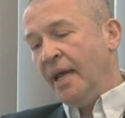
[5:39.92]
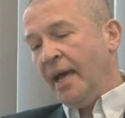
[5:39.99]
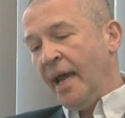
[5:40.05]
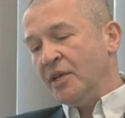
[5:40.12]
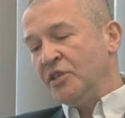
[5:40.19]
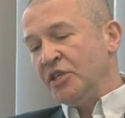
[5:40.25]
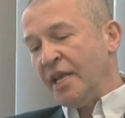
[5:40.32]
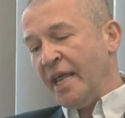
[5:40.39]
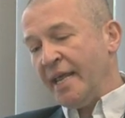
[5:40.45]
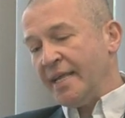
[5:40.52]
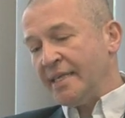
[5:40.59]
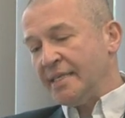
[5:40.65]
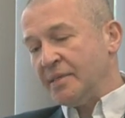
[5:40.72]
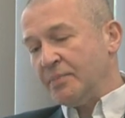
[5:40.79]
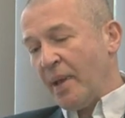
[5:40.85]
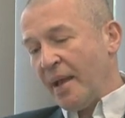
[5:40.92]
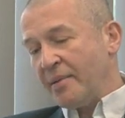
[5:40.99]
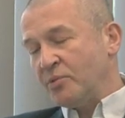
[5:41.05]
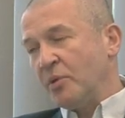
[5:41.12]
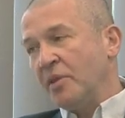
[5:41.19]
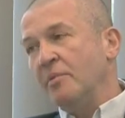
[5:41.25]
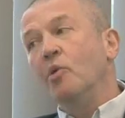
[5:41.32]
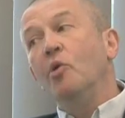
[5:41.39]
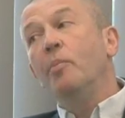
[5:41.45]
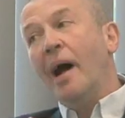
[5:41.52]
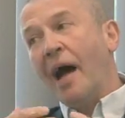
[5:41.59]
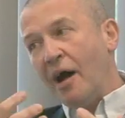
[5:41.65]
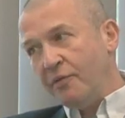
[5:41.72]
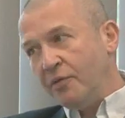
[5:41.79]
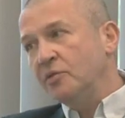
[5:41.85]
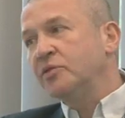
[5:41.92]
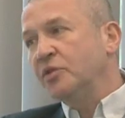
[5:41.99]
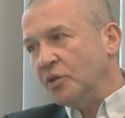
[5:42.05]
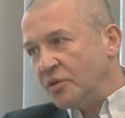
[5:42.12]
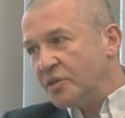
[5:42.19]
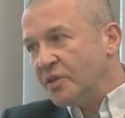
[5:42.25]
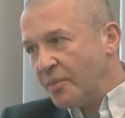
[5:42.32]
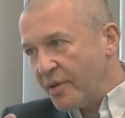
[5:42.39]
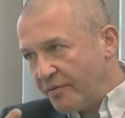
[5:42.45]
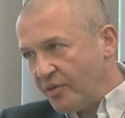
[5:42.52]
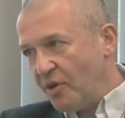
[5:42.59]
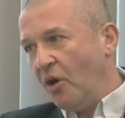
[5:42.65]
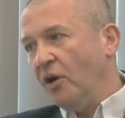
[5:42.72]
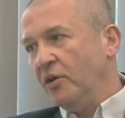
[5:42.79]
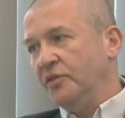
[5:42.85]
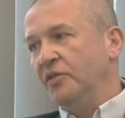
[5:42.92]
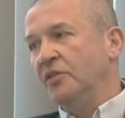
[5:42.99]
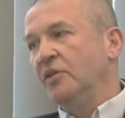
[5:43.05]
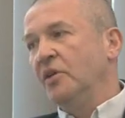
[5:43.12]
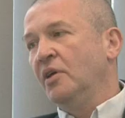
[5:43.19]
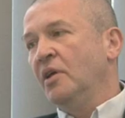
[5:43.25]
And genetics is perhaps one of the more powerful tools that we've got